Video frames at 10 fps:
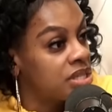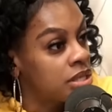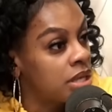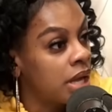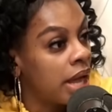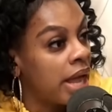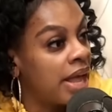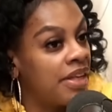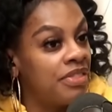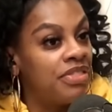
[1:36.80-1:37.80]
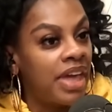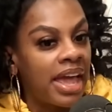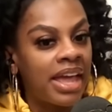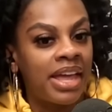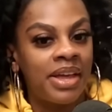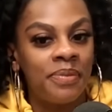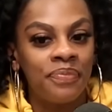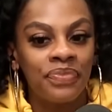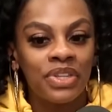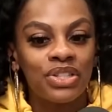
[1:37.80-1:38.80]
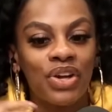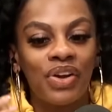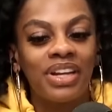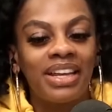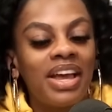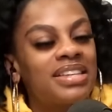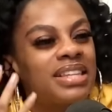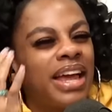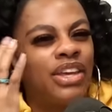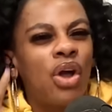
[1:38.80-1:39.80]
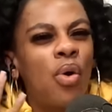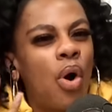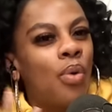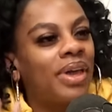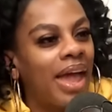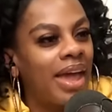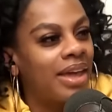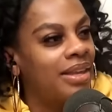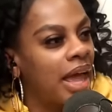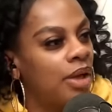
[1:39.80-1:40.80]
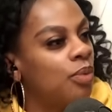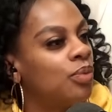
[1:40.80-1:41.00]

mm-hmm. and they turned it down, it's like, yo, okay, like,